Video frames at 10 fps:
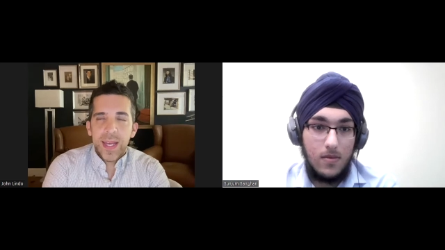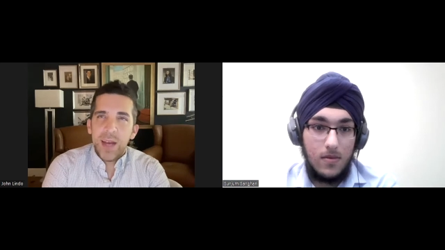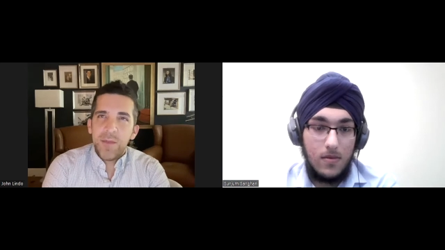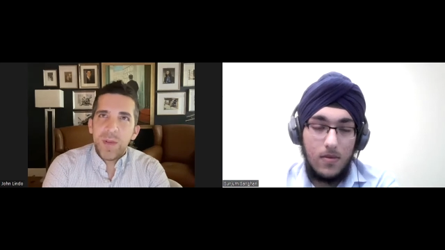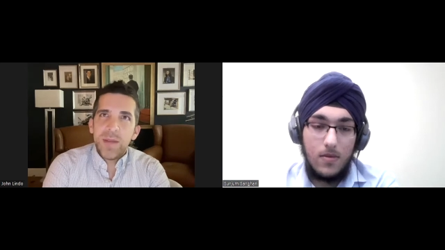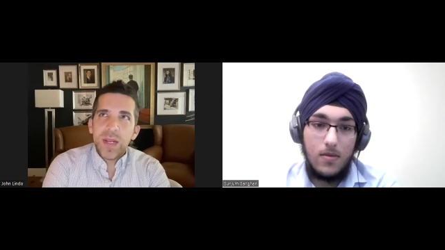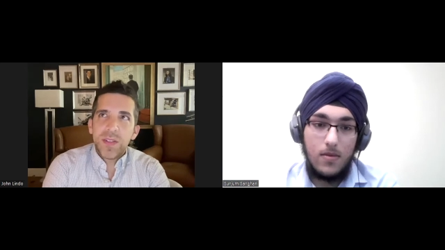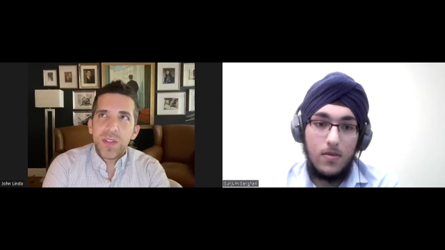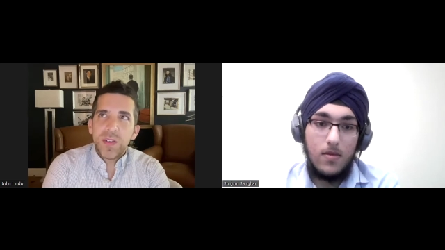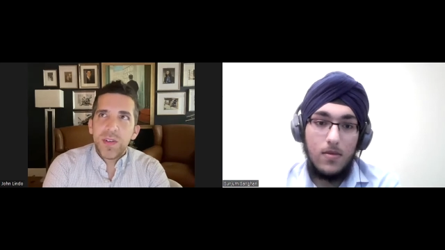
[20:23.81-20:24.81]
Speaker 1: I'm, I'm,
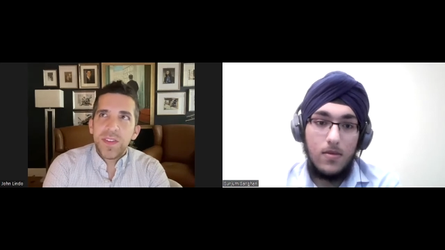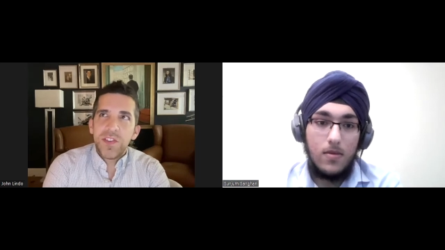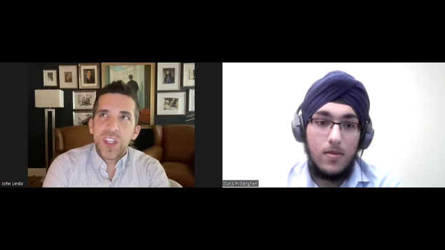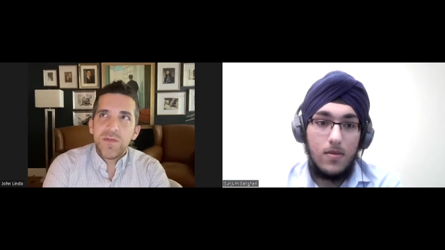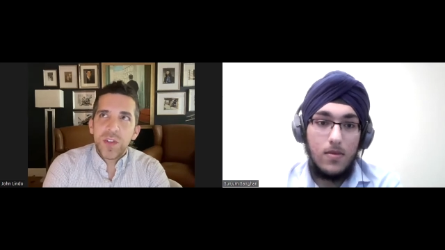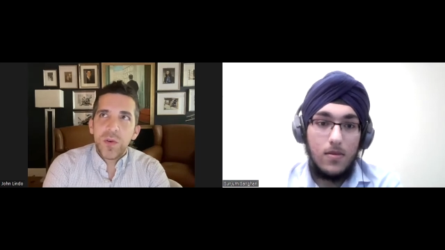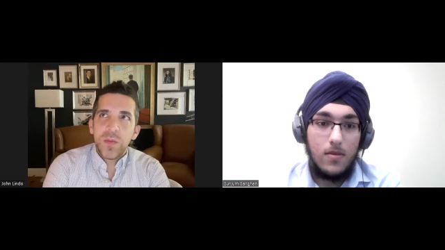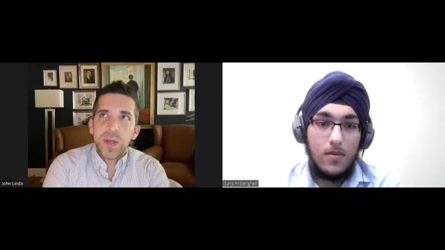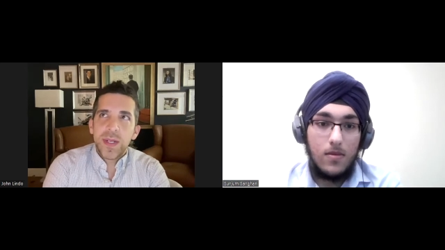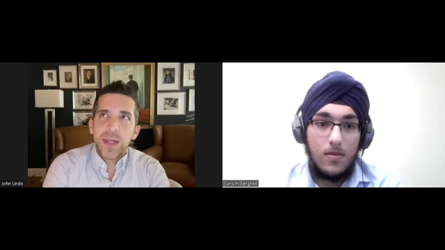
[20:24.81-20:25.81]
not sure if it's gene
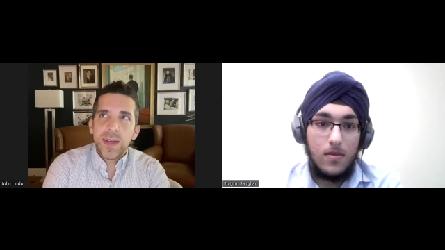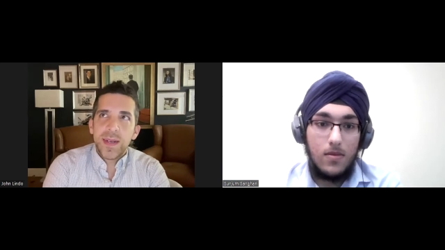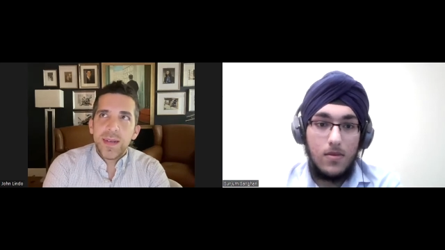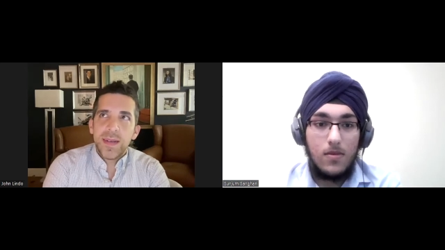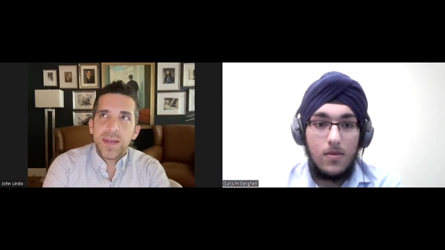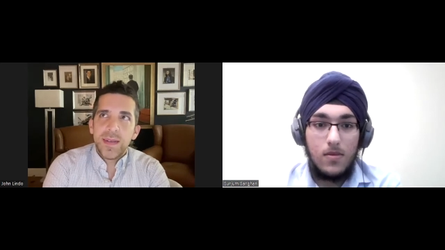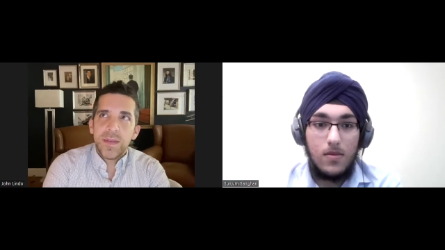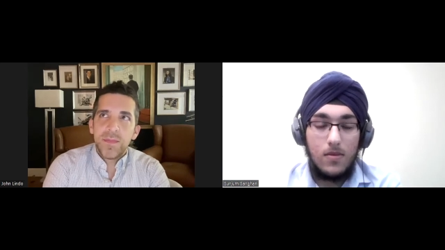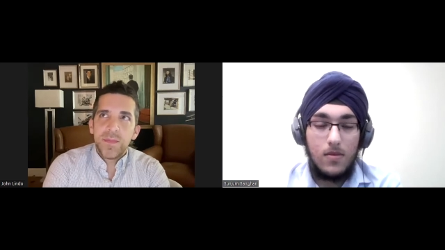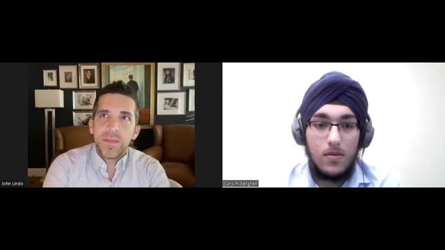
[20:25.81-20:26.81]
flow, but uh,
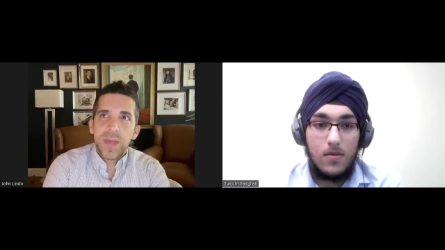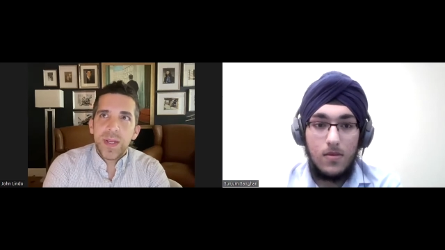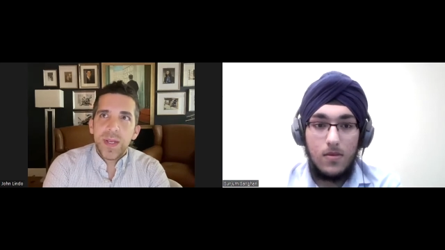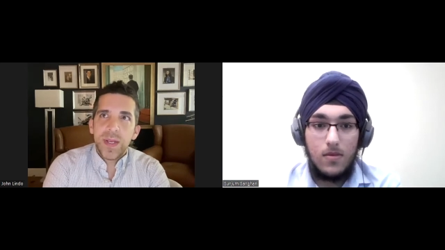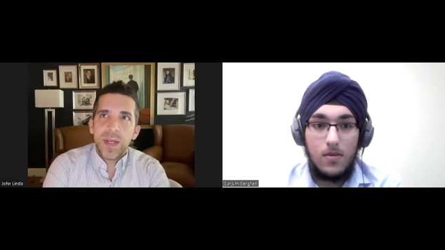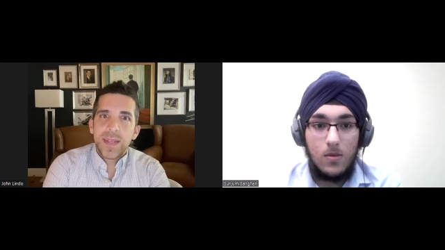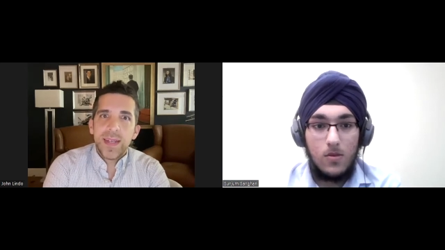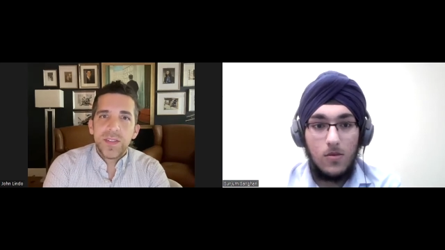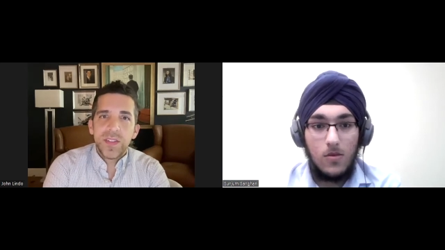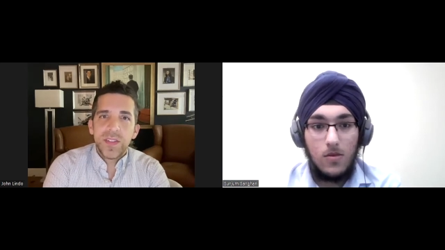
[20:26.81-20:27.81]
a
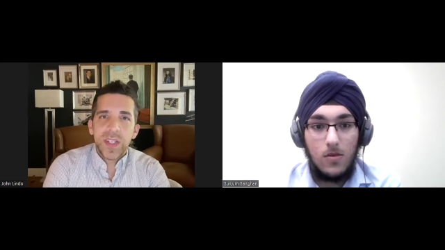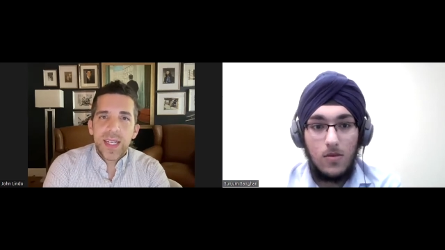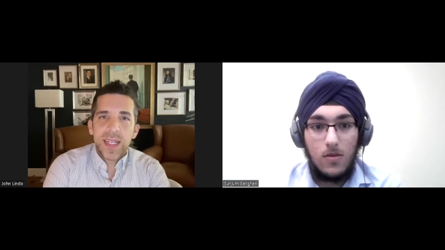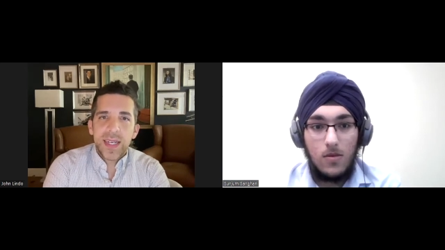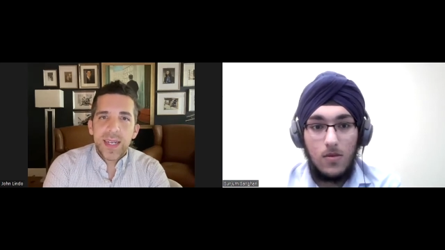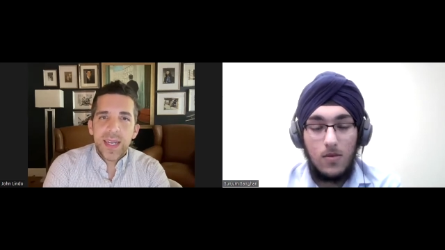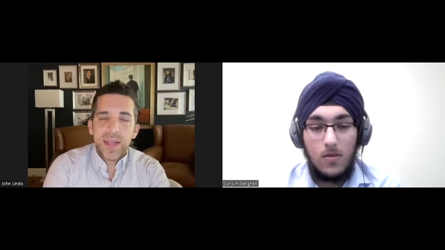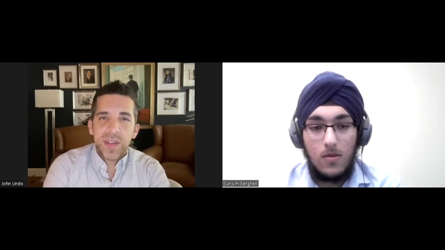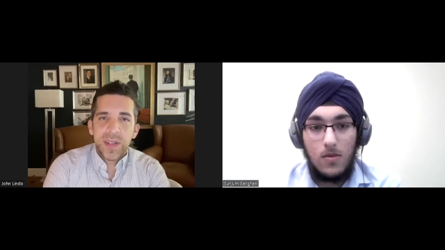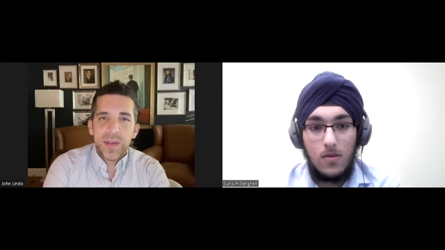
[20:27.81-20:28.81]
tight genetic
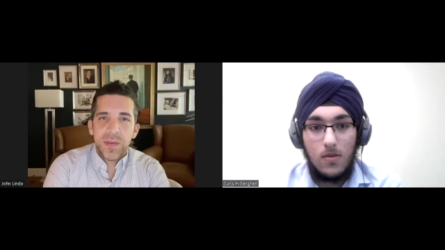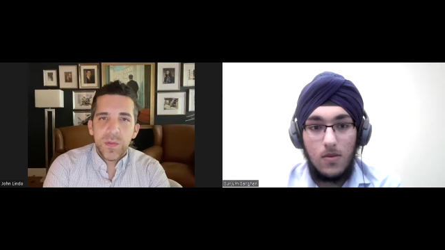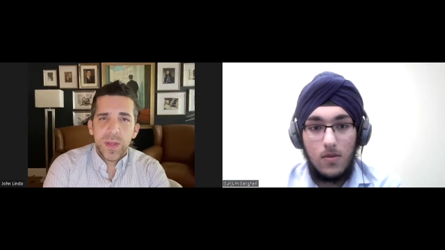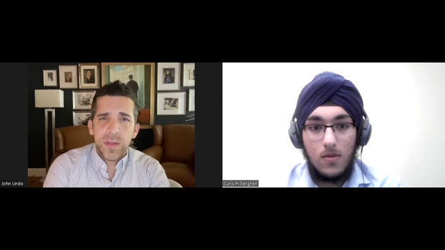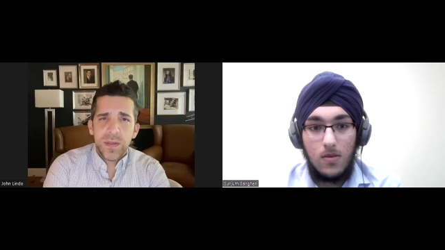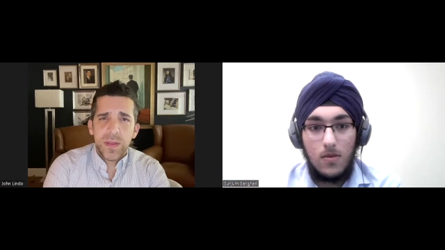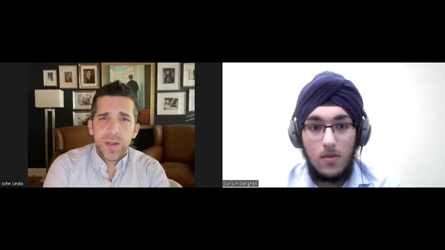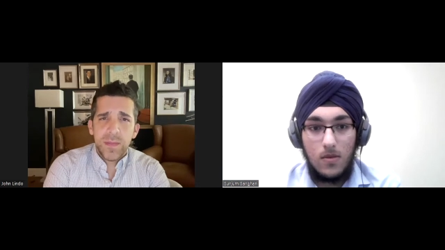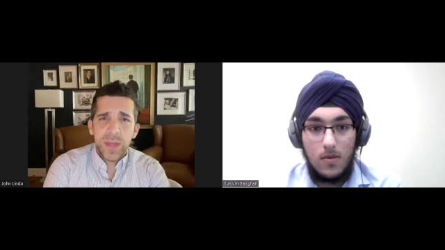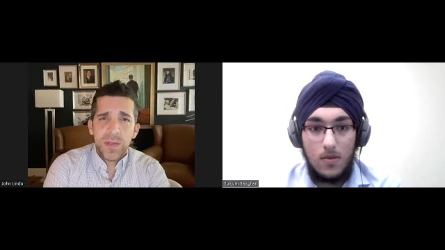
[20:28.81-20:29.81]
connection with
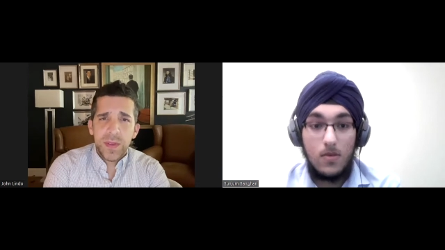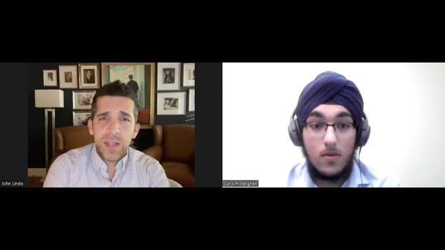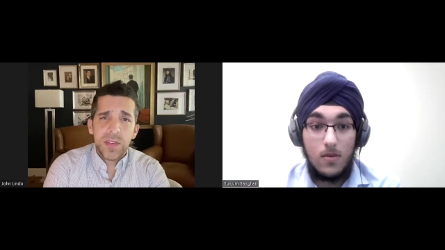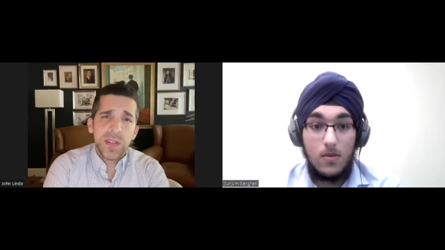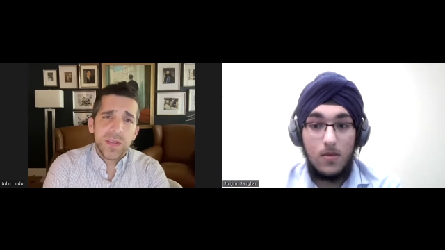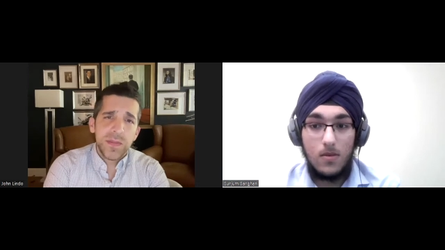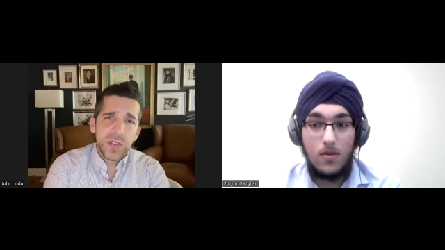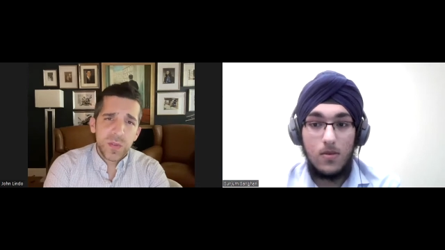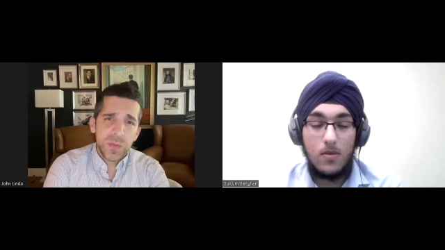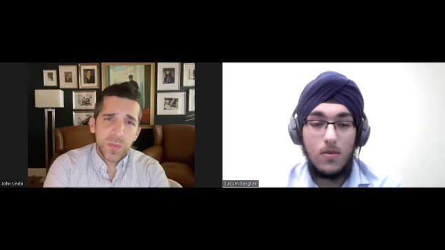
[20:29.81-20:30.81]
um, indiv- ancient
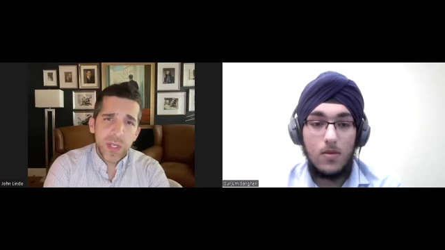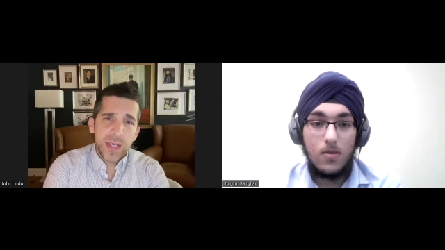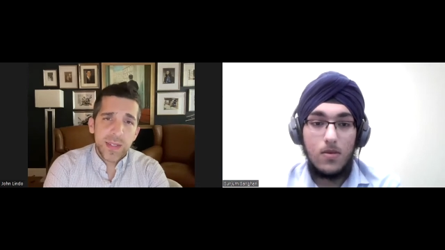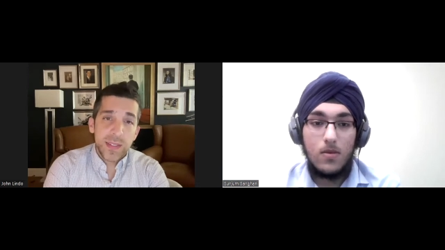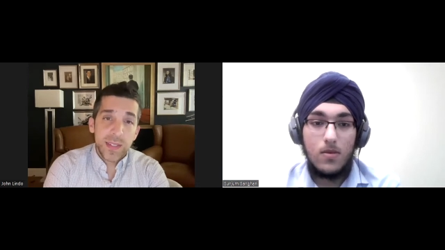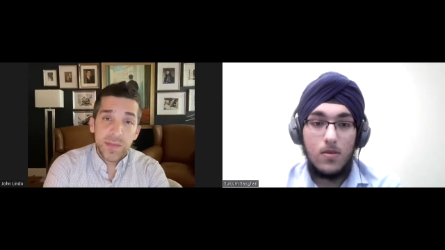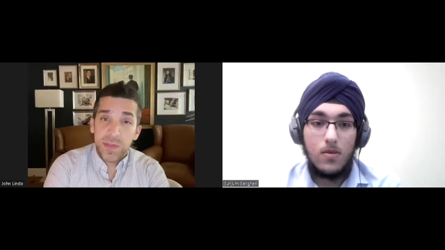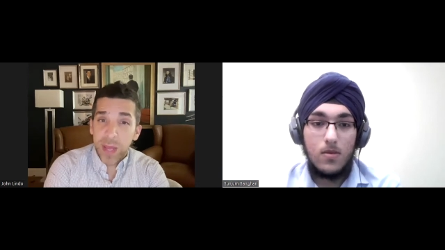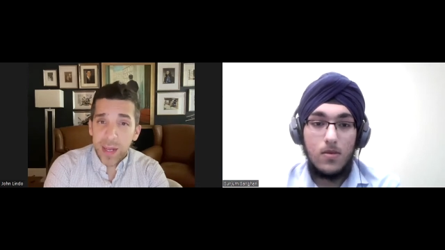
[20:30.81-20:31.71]
individuals pre-contact from